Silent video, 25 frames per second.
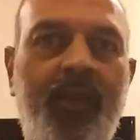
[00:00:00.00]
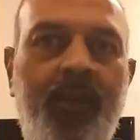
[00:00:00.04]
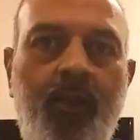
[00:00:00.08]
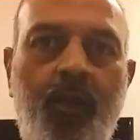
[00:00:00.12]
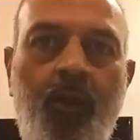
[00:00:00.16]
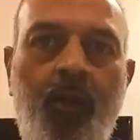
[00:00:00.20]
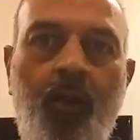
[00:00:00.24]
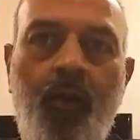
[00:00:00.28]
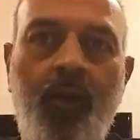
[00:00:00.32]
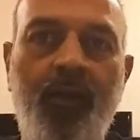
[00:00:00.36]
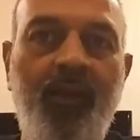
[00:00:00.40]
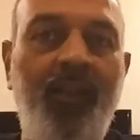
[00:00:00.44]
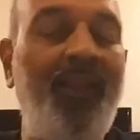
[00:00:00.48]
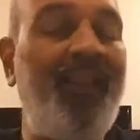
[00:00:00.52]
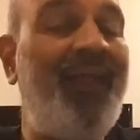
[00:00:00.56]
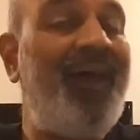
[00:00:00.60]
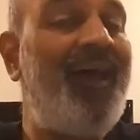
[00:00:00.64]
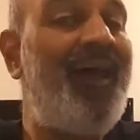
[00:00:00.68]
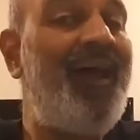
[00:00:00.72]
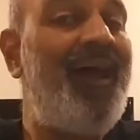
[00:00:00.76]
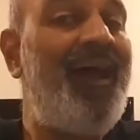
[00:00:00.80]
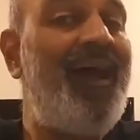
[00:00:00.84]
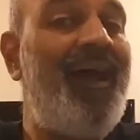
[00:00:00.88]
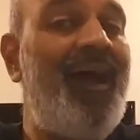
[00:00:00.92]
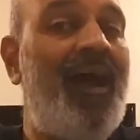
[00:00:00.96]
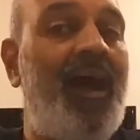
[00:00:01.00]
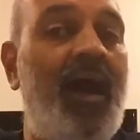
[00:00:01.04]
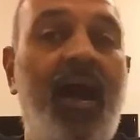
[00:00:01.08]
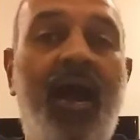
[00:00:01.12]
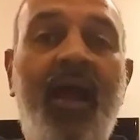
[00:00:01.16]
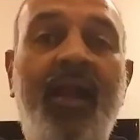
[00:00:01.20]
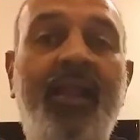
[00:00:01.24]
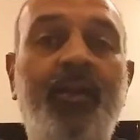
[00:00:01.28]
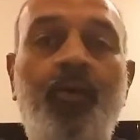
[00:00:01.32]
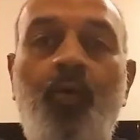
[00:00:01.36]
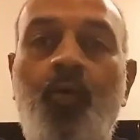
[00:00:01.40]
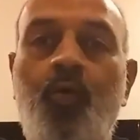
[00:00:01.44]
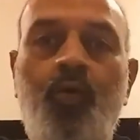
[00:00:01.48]
it in oil.
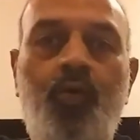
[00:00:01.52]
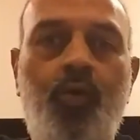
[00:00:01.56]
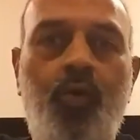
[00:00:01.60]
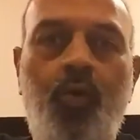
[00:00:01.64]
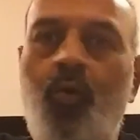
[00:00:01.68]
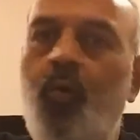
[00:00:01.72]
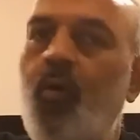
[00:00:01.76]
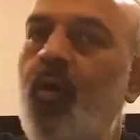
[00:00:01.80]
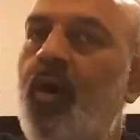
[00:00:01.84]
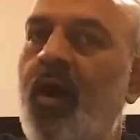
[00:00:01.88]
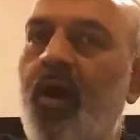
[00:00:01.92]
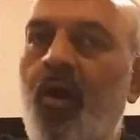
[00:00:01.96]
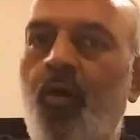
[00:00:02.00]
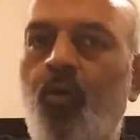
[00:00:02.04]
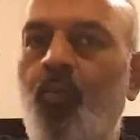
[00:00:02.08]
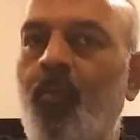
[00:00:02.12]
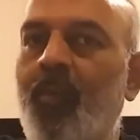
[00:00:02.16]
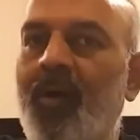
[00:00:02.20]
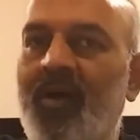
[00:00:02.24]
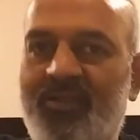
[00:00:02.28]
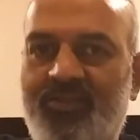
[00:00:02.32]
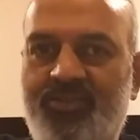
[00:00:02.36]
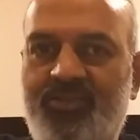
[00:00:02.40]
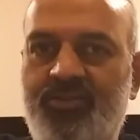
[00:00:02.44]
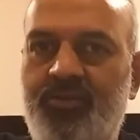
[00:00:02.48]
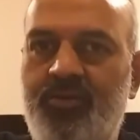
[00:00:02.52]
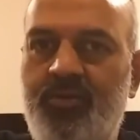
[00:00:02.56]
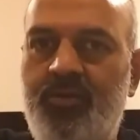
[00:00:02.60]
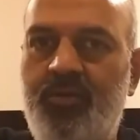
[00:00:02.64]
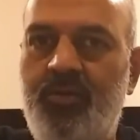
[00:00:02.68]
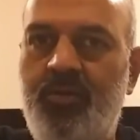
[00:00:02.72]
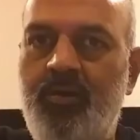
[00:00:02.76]
I don't know how much.